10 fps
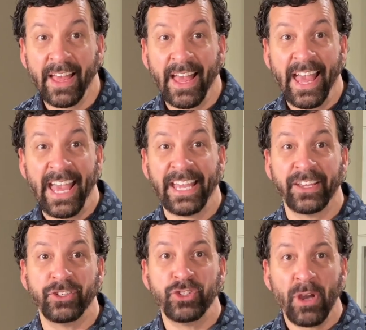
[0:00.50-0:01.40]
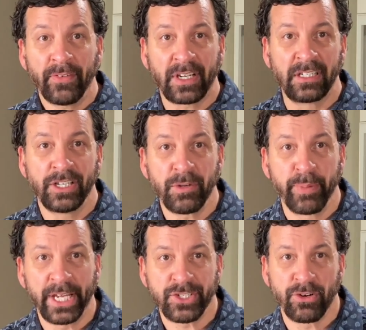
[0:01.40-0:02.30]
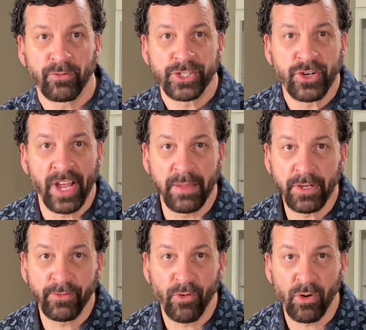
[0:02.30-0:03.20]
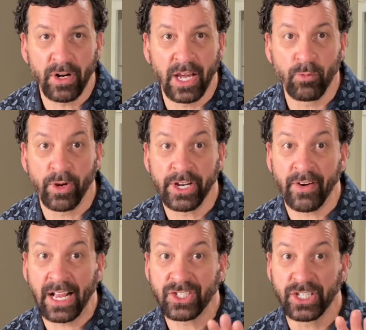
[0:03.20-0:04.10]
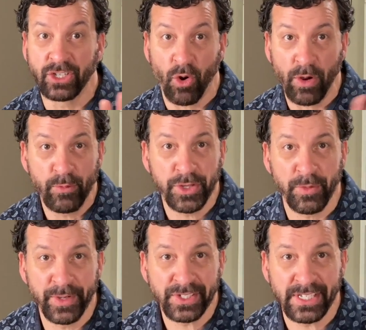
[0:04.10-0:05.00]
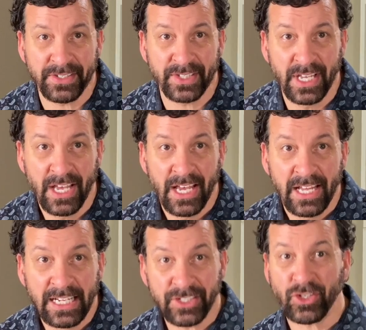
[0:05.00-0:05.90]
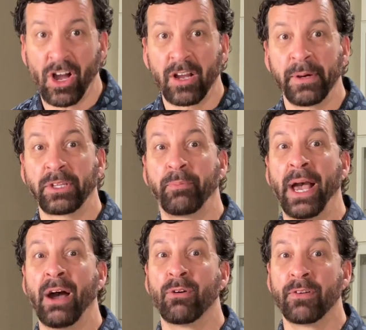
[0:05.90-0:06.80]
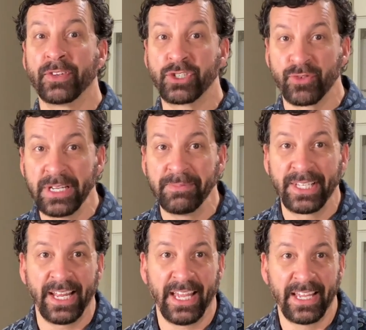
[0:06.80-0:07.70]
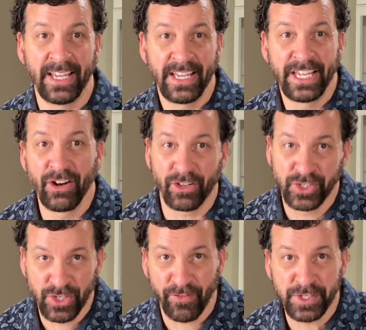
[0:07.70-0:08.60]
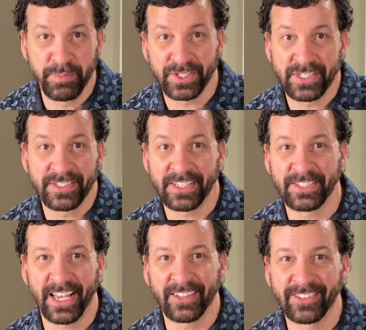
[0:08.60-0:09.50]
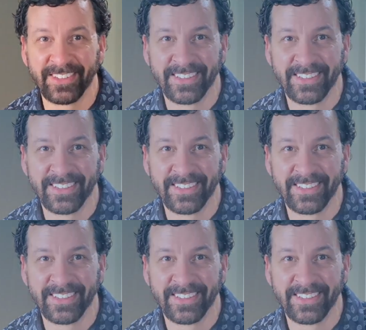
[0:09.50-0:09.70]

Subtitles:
Hey, do you have a clear picture of what you're aiming for and where you're actually going with your business? Let's talk about the power of a dream today, here on Service Business Success.